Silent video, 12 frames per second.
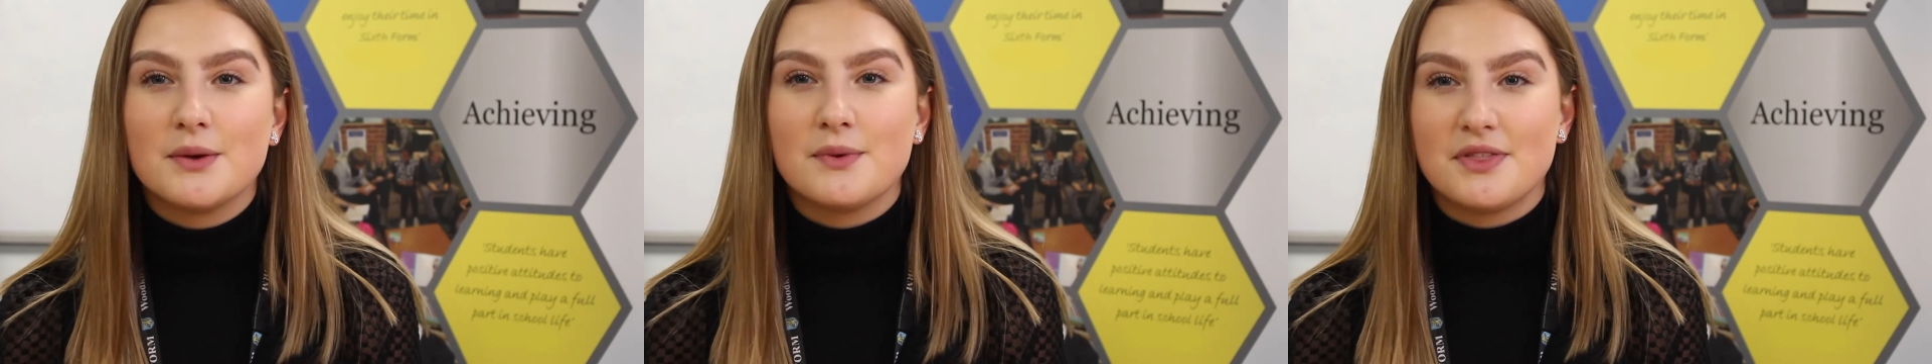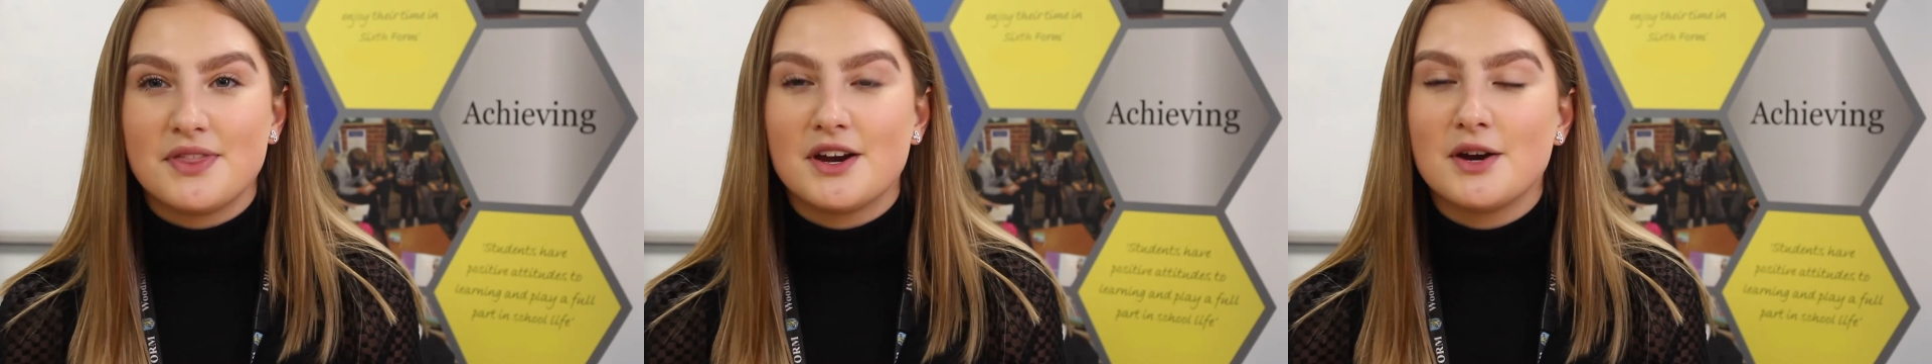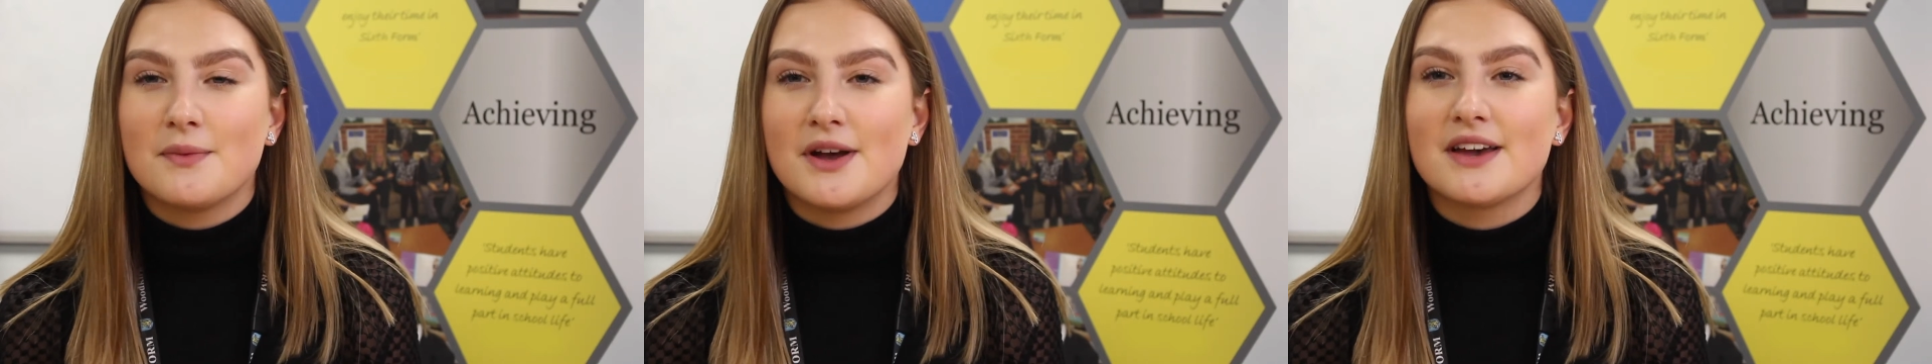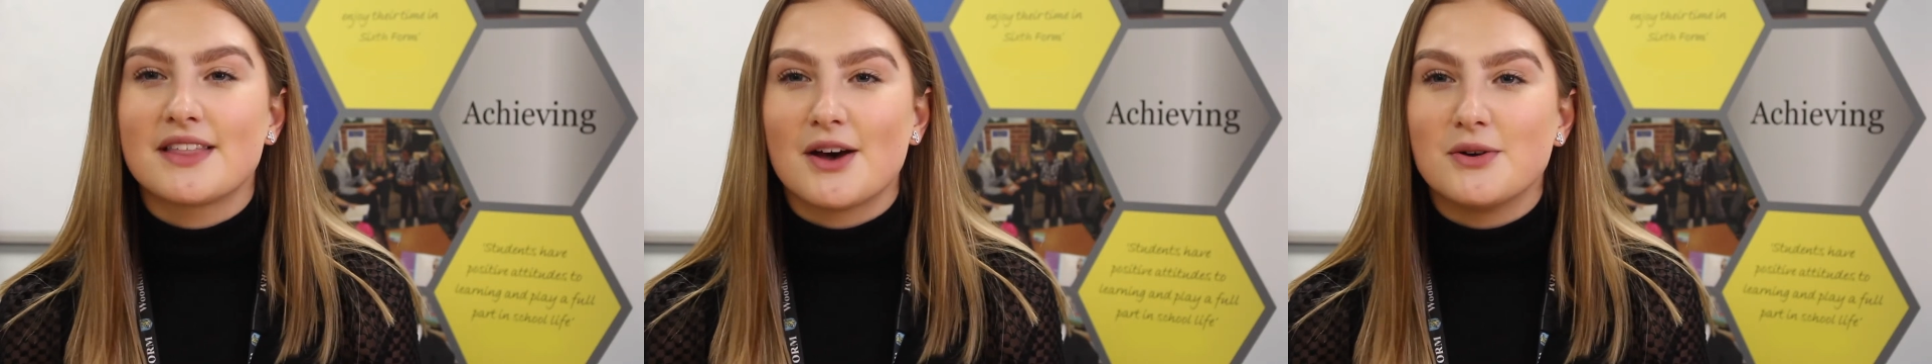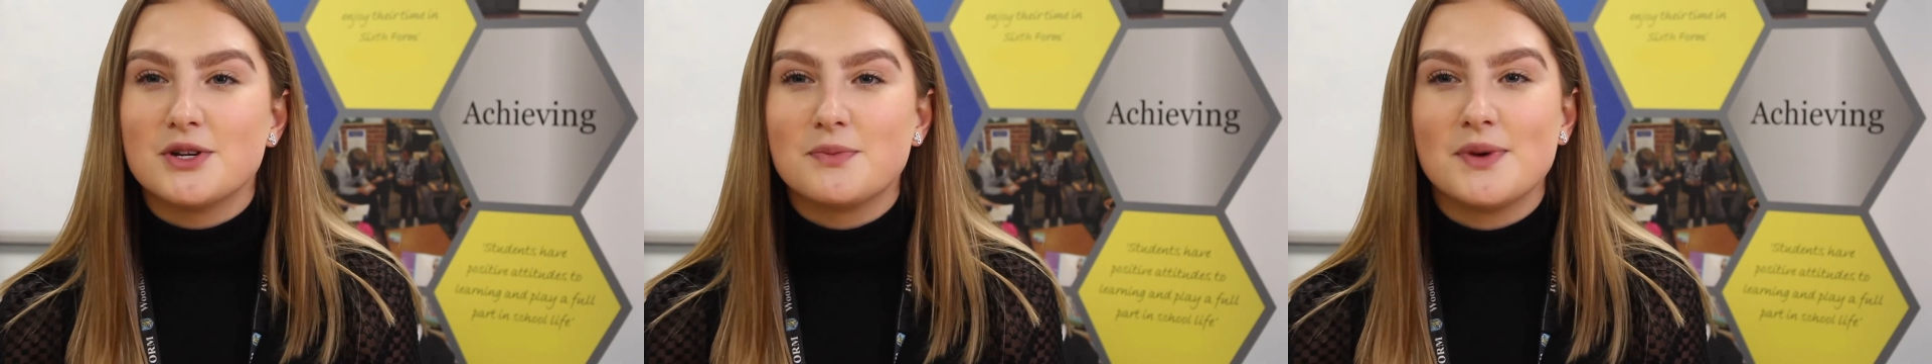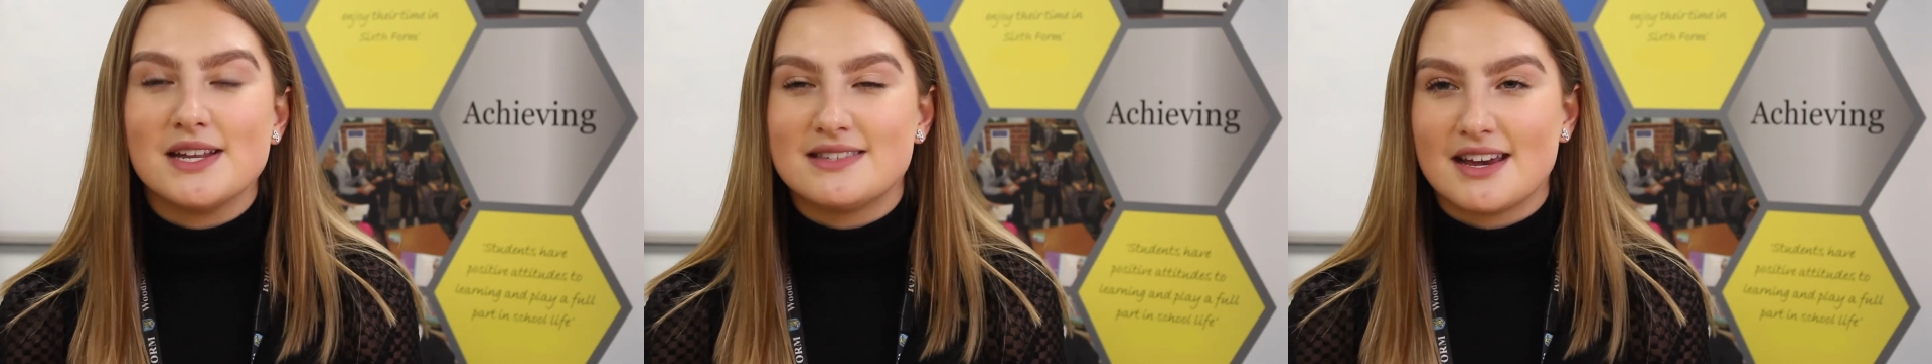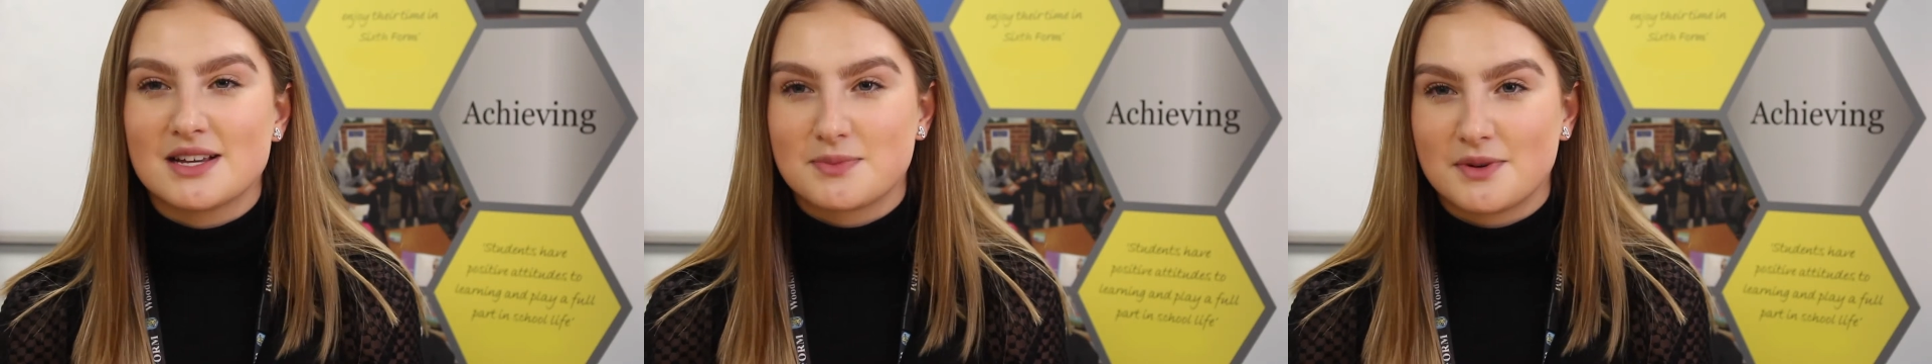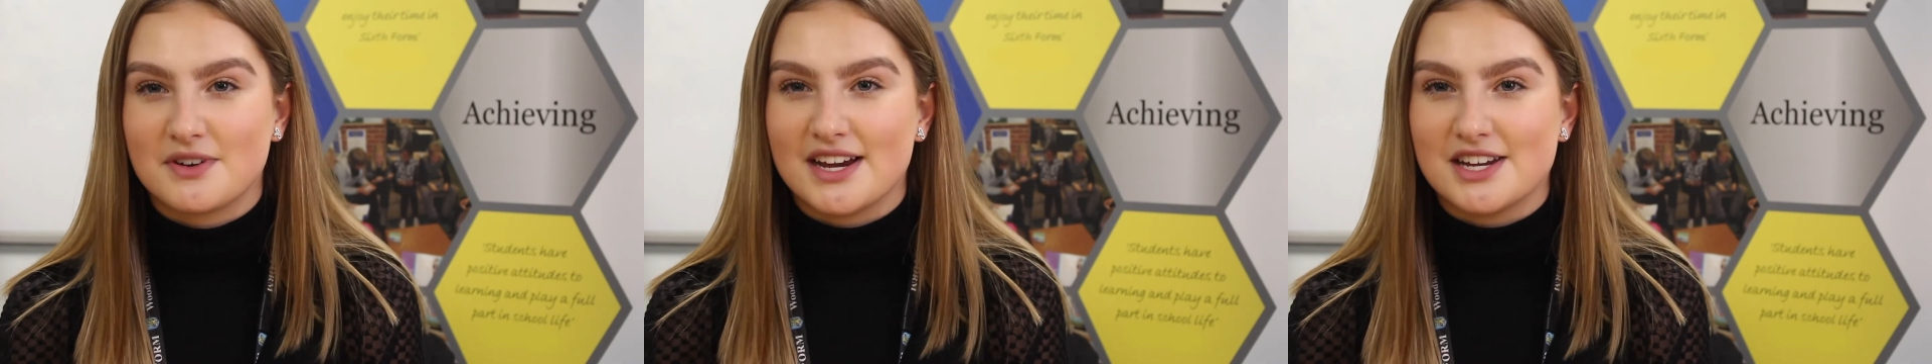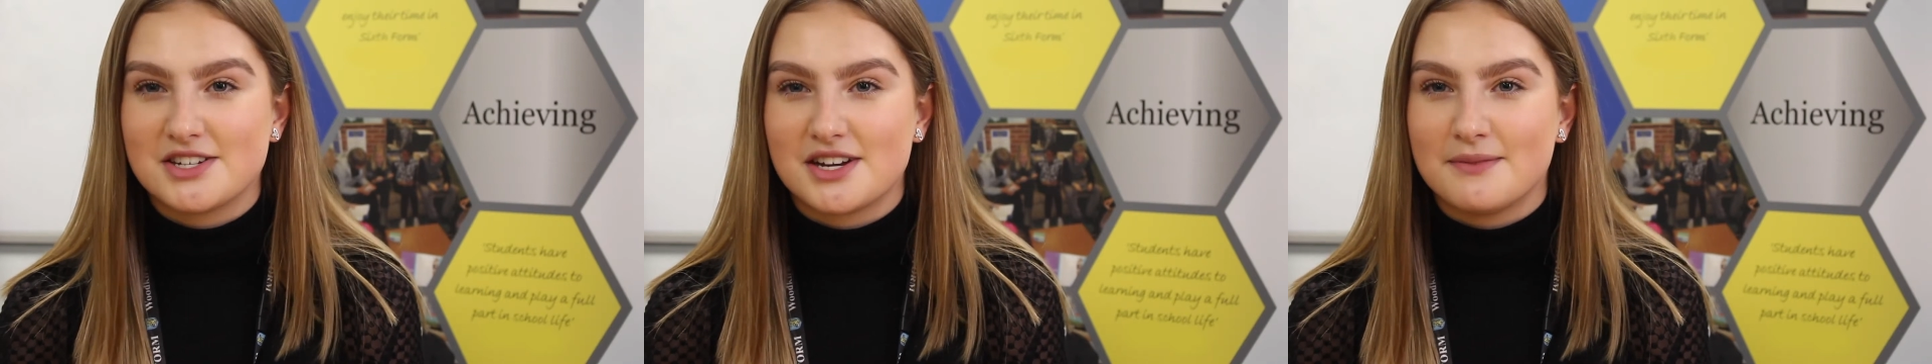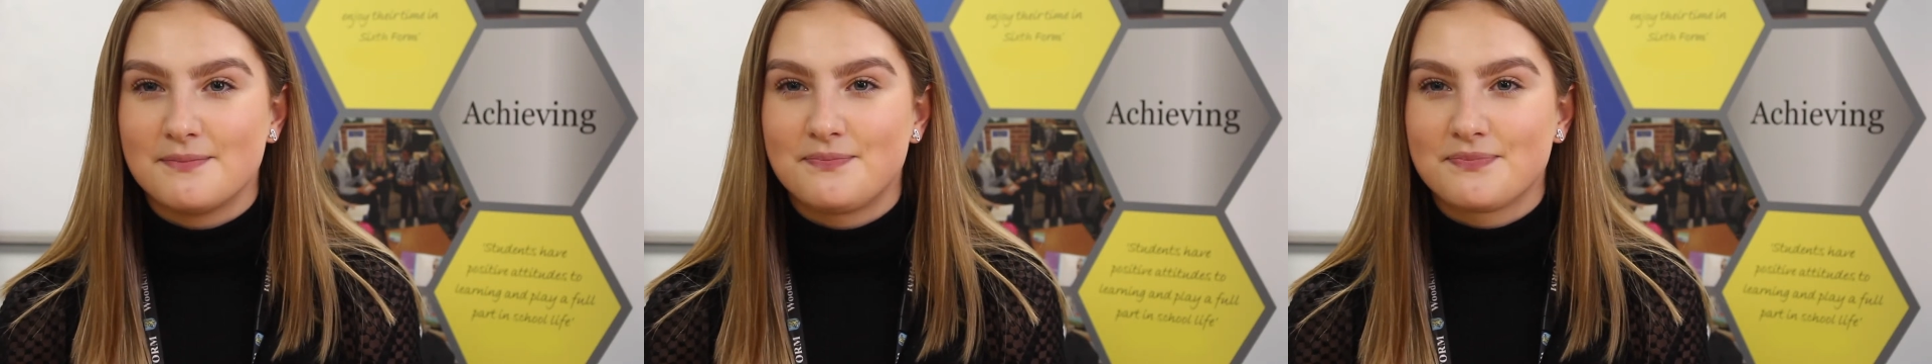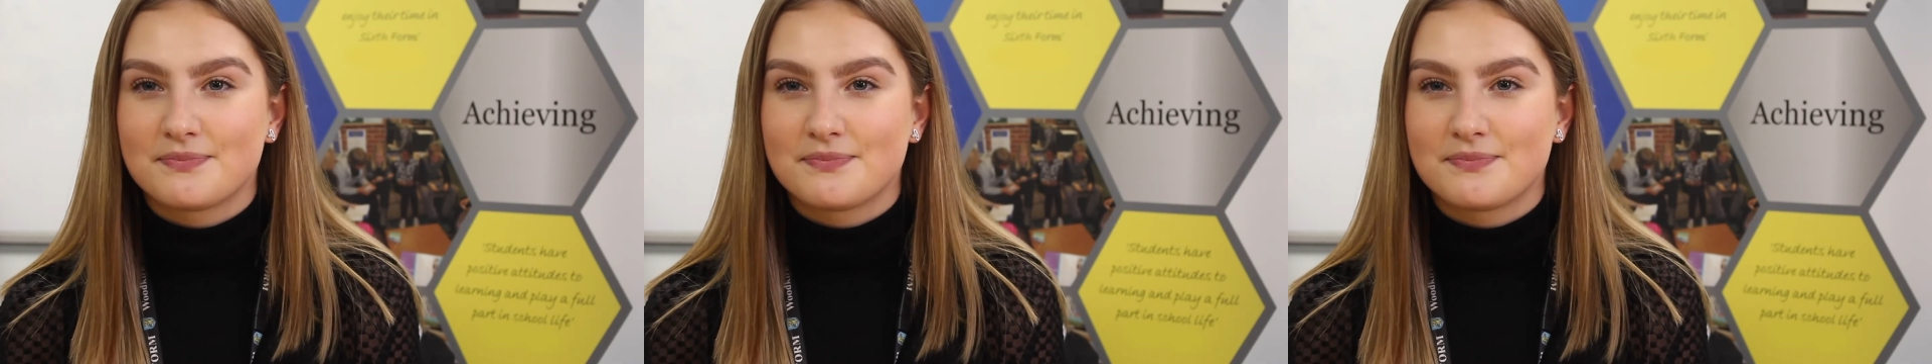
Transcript: with theory work that underpins the exploration.